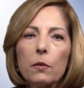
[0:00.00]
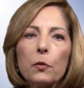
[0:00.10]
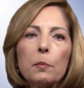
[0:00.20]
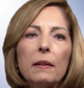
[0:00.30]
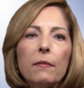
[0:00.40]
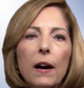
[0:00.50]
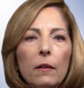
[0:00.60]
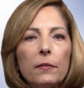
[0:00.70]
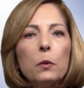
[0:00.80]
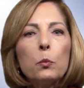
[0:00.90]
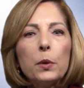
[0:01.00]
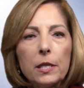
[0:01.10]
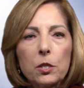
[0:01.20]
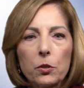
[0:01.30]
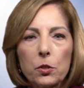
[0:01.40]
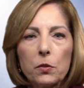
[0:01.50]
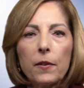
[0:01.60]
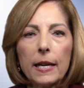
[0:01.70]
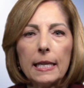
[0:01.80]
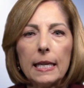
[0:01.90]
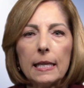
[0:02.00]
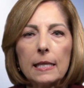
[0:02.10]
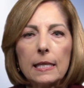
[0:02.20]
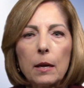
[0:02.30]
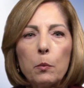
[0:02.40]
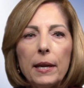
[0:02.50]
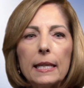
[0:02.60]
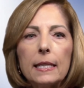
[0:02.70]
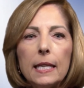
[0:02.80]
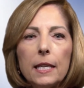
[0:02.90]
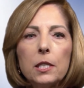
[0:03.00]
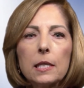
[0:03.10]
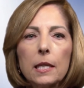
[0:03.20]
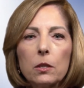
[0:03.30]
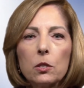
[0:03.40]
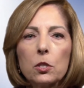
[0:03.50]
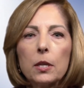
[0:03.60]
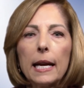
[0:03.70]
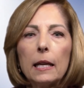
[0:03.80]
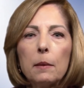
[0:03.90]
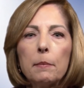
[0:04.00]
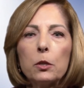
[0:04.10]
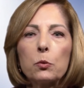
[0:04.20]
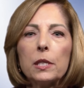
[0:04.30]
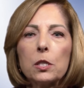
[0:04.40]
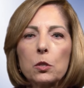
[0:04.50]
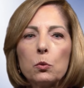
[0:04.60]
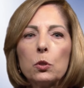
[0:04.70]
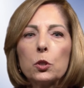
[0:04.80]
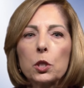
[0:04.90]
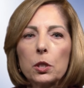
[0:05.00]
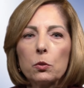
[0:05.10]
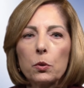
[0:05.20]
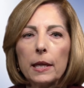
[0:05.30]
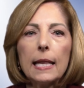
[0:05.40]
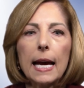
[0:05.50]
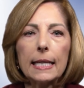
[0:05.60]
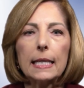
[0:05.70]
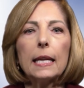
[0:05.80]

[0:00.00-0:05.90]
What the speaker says: from evolving research findings that we can teach skills to elementary school children that